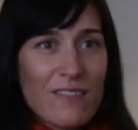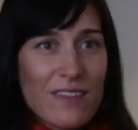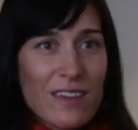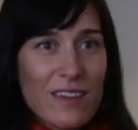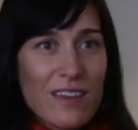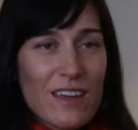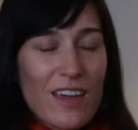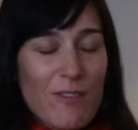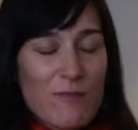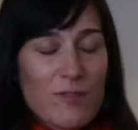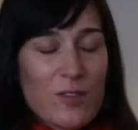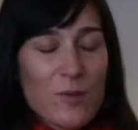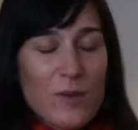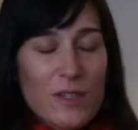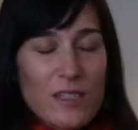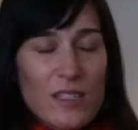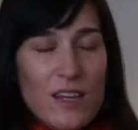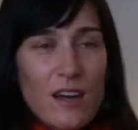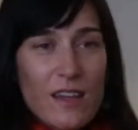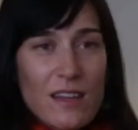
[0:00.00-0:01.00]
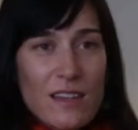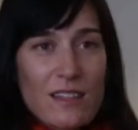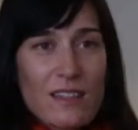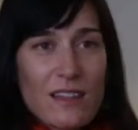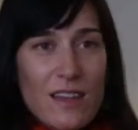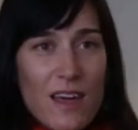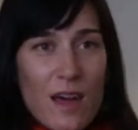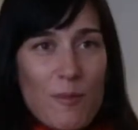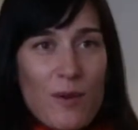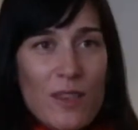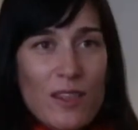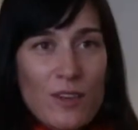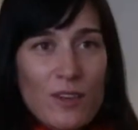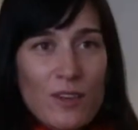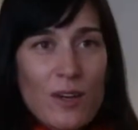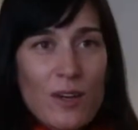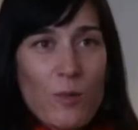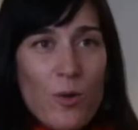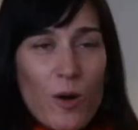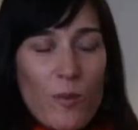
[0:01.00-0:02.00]
really comfortable talking to them and
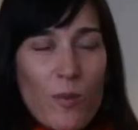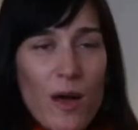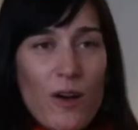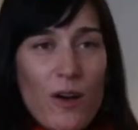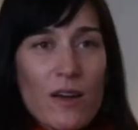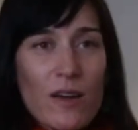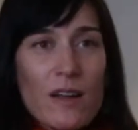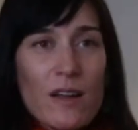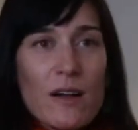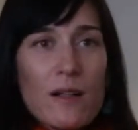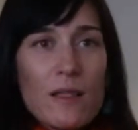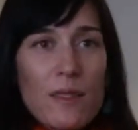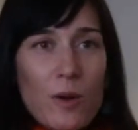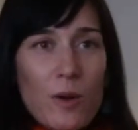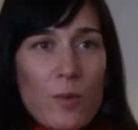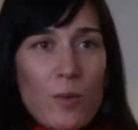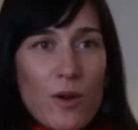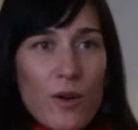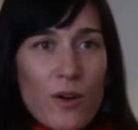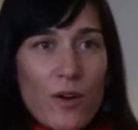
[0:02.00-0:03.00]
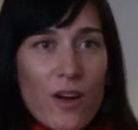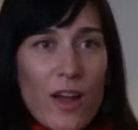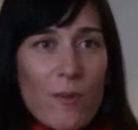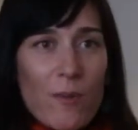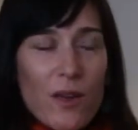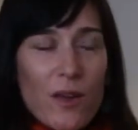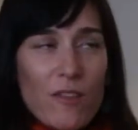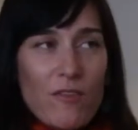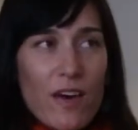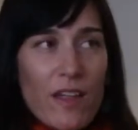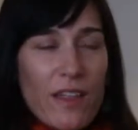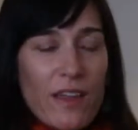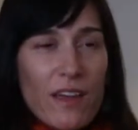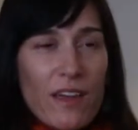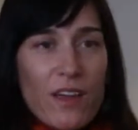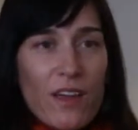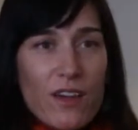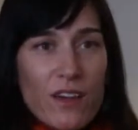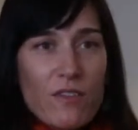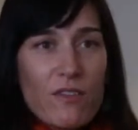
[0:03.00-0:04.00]
learning more about the program, and it felt
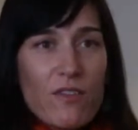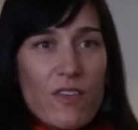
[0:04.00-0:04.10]
like a good